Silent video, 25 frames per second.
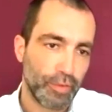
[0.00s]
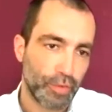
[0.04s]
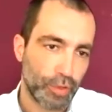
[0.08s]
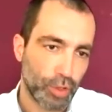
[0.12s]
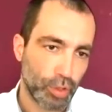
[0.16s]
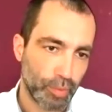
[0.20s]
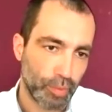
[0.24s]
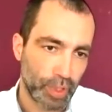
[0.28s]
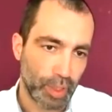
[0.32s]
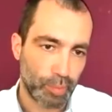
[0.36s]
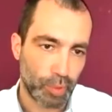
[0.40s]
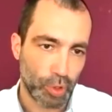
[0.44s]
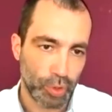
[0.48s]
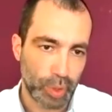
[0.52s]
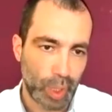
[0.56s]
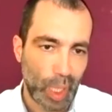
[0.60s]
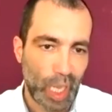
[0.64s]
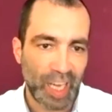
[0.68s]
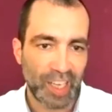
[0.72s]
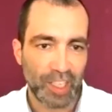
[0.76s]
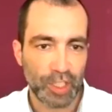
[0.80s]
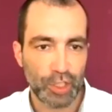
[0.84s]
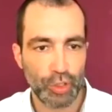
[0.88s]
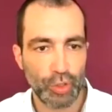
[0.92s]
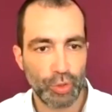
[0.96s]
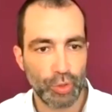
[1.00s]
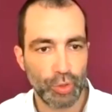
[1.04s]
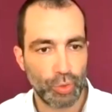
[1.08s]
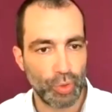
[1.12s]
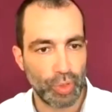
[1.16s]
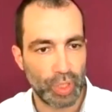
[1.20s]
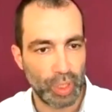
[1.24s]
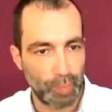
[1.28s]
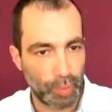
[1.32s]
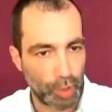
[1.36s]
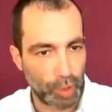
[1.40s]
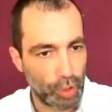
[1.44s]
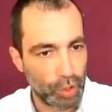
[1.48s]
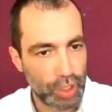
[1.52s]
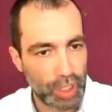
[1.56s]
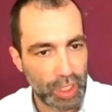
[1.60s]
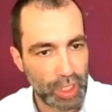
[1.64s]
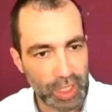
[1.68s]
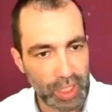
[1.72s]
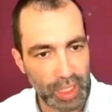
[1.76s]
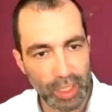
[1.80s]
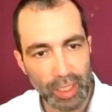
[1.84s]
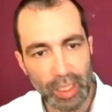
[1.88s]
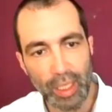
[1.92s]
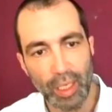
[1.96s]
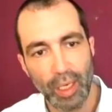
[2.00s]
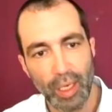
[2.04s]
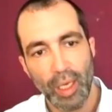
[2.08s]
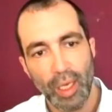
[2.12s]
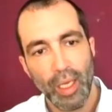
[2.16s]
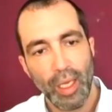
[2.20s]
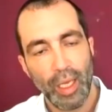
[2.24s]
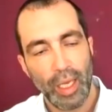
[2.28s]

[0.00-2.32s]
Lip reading: from the production to the processing.